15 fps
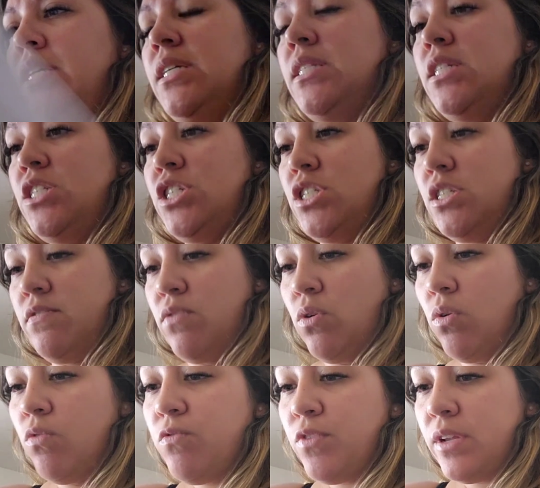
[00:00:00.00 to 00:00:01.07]
the intentions of
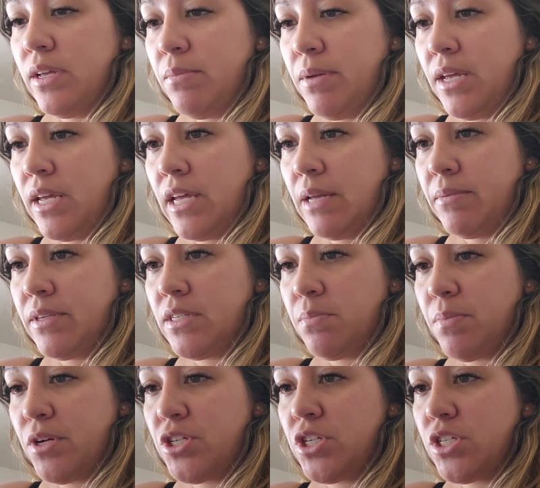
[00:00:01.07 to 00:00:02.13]
hopefully being able to
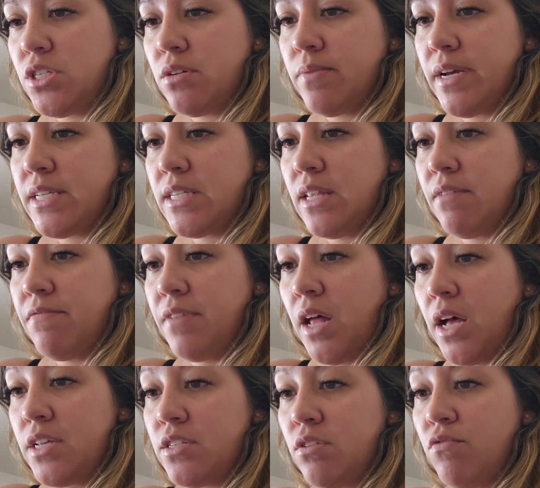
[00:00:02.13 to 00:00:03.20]
purchase the rest of the
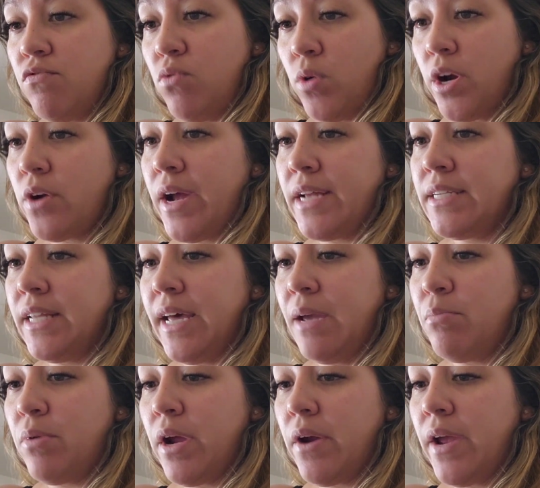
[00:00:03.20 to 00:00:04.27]
floss for Grand
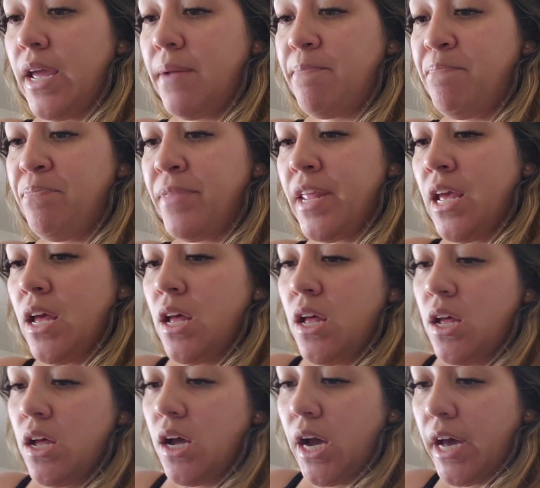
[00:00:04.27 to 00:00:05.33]
Library.
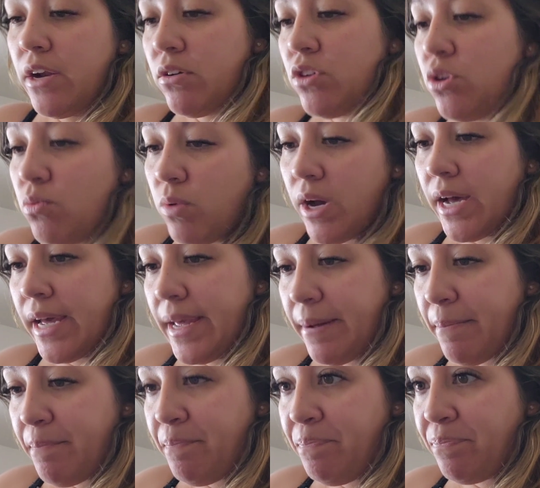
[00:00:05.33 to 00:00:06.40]
I don't know why
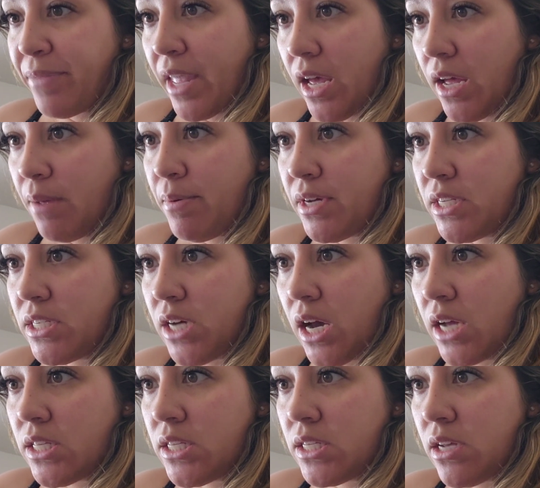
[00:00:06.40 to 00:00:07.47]
I put
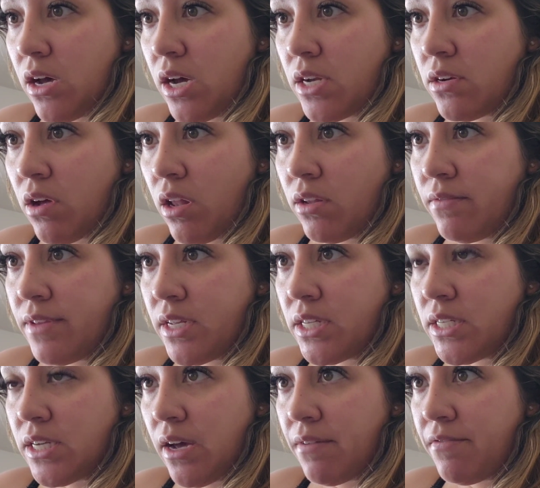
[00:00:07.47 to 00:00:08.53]
dots on all of this
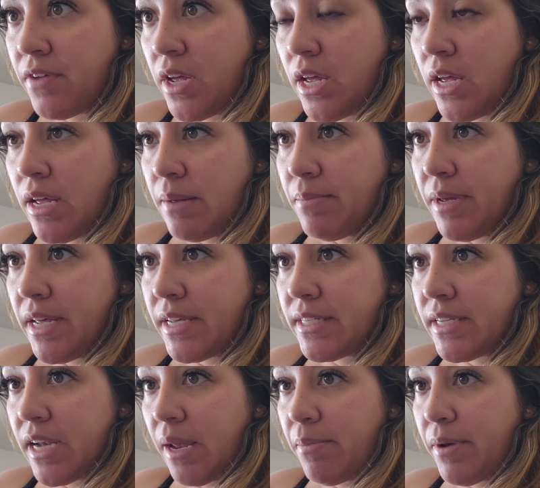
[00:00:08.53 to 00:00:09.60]
stuff, because
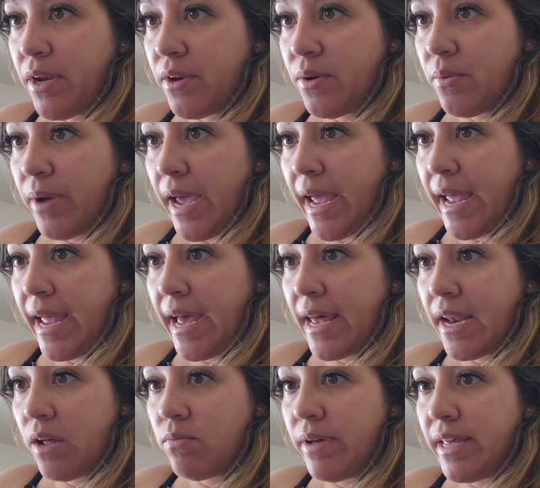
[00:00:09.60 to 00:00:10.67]
then I put it away
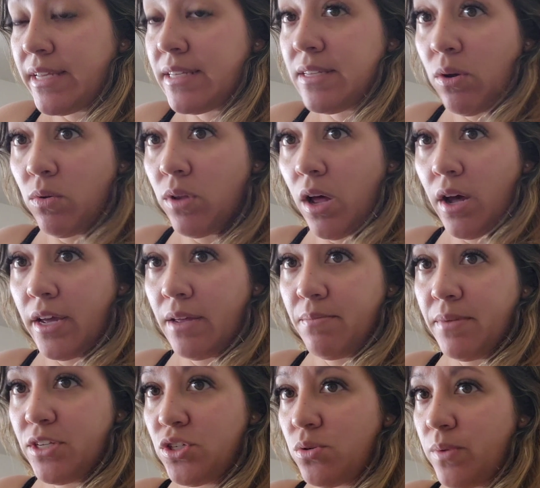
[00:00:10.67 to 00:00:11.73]
and I wait so long in
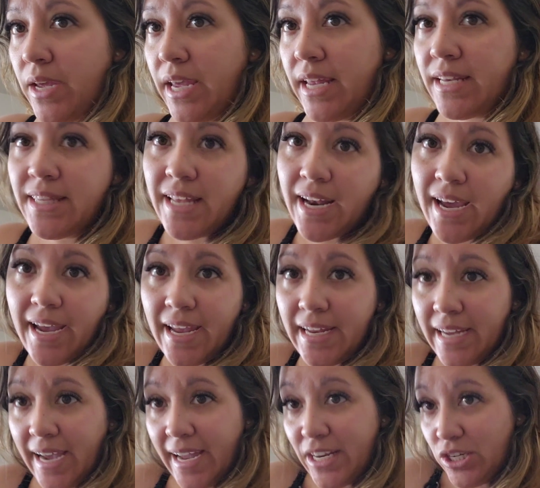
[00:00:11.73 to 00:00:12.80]
between that
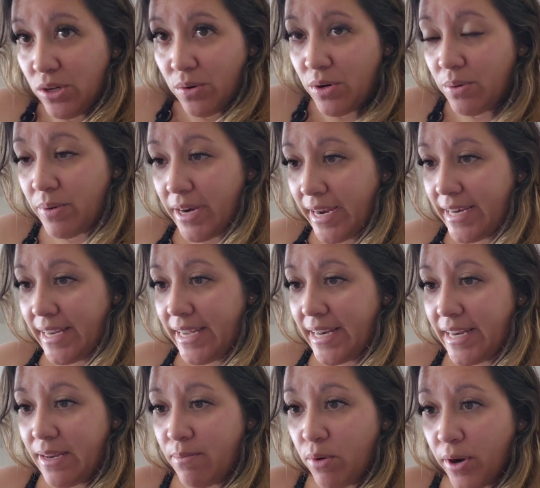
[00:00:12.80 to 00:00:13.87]
I don't know what I need
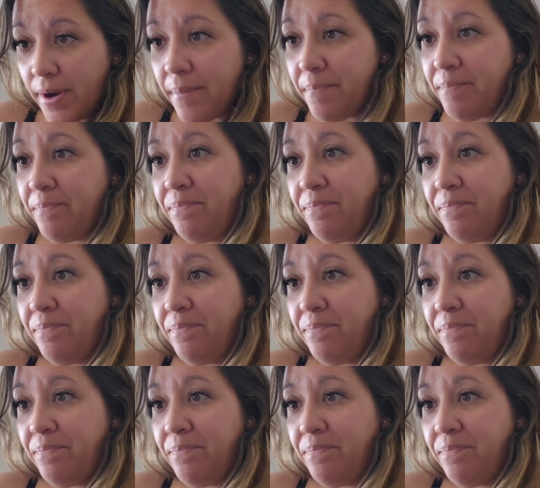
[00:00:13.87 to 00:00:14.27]
anymore.